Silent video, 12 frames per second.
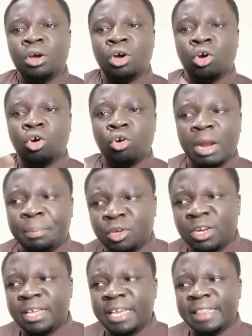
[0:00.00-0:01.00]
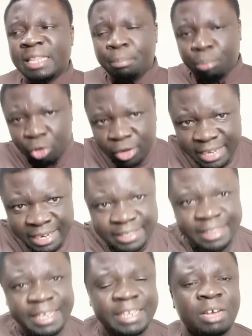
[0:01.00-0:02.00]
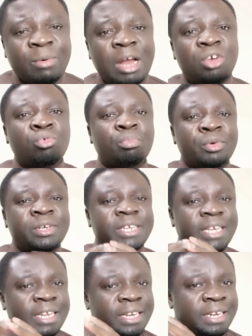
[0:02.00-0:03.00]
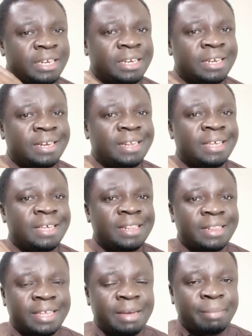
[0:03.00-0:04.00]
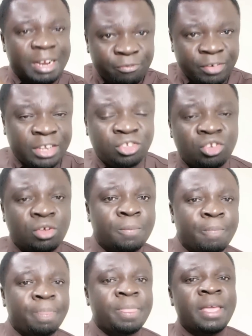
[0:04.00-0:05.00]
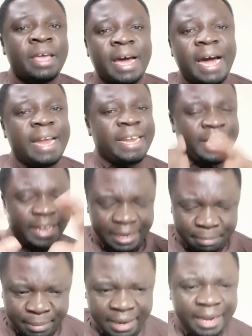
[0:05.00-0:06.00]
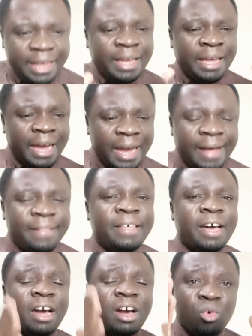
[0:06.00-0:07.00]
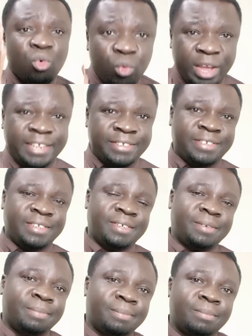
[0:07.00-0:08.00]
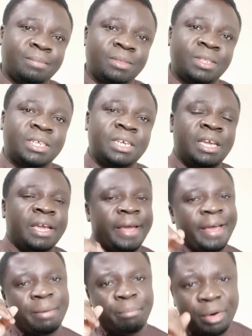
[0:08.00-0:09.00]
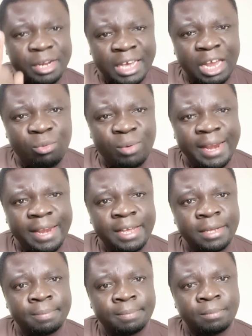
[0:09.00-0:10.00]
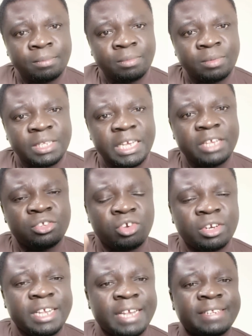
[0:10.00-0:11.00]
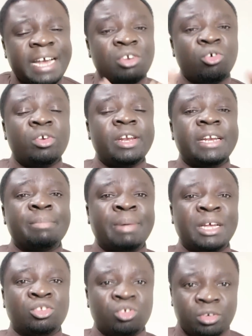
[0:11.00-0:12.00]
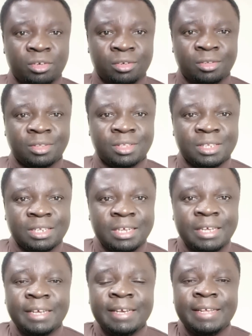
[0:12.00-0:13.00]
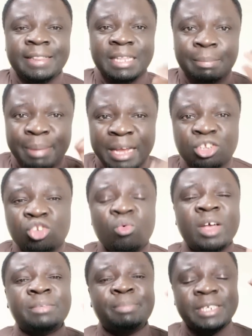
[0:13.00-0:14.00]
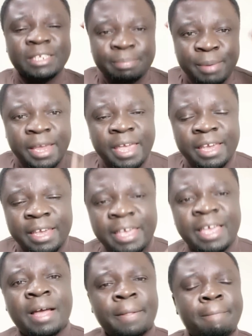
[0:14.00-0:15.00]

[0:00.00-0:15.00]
corruption in the projects that they want to put in their manifesto, and in many other ways. Bwana Khalwale is not just an ordinary person. The person who has been speaking here